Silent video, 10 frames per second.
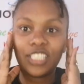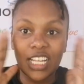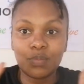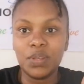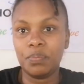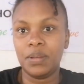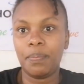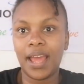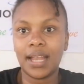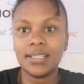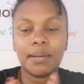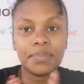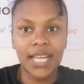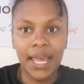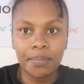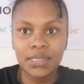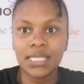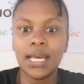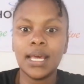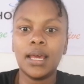and just be prepared.
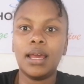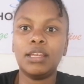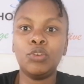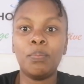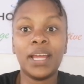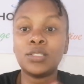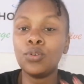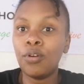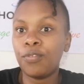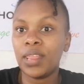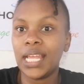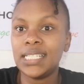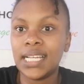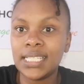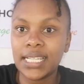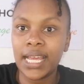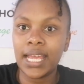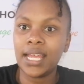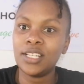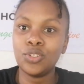Sometimes you might go for the test
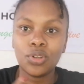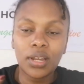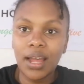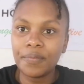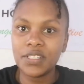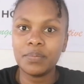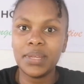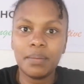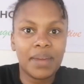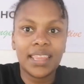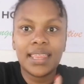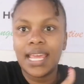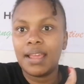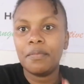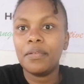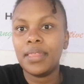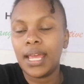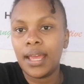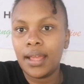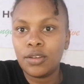and you don't have TB, but
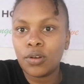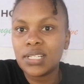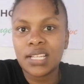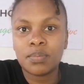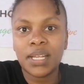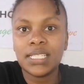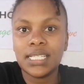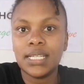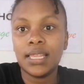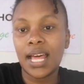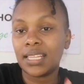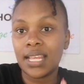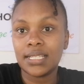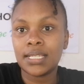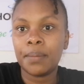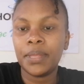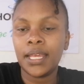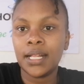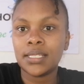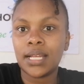the doctors might see that there's
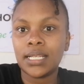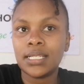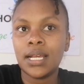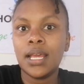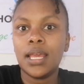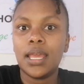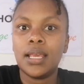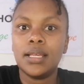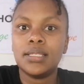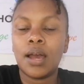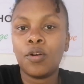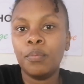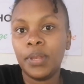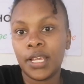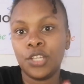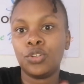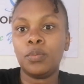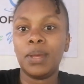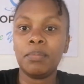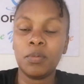something else that is a
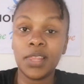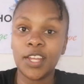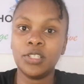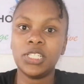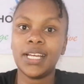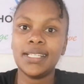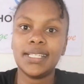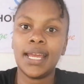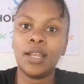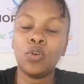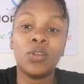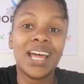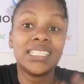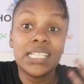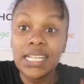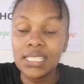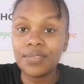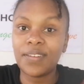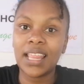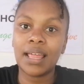complication maybe with your chest, and or that
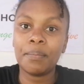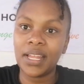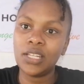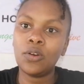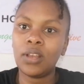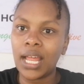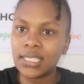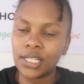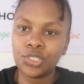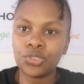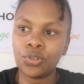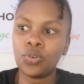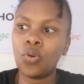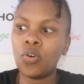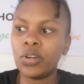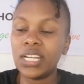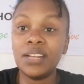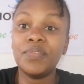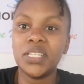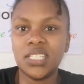needs further medical attention or
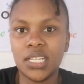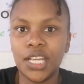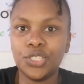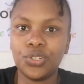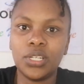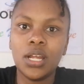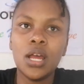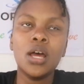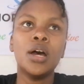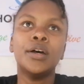investigation.